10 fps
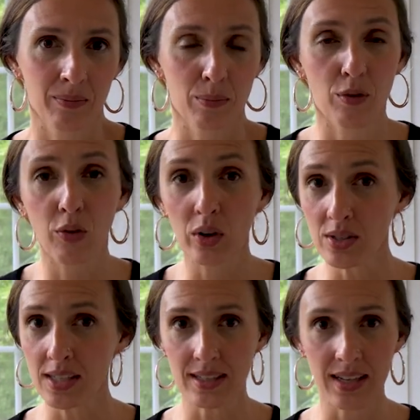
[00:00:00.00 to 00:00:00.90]
Before you
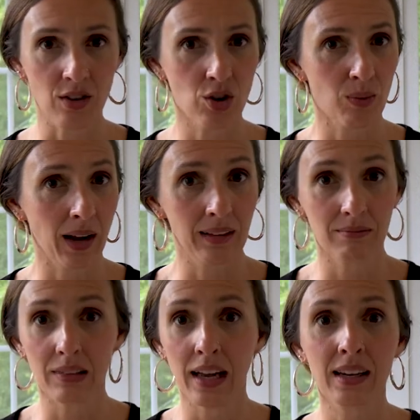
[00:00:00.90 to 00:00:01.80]
sit down to write,
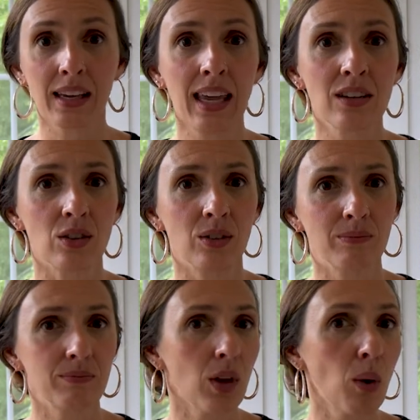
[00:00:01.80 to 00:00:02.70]
light a candle,
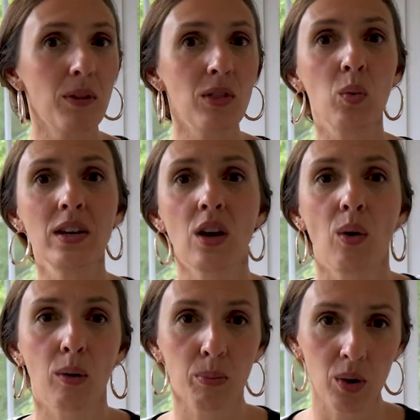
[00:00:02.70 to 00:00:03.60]
open the window,
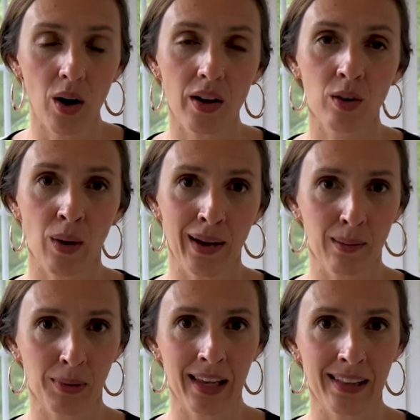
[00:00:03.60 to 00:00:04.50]
or put on a writing
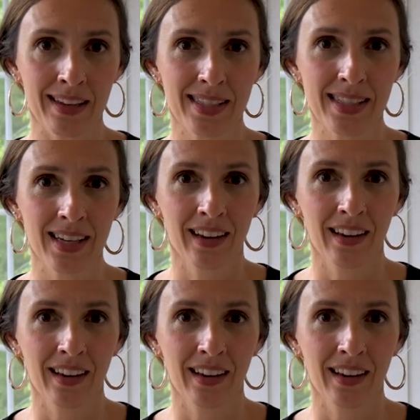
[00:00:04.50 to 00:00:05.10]
playlist.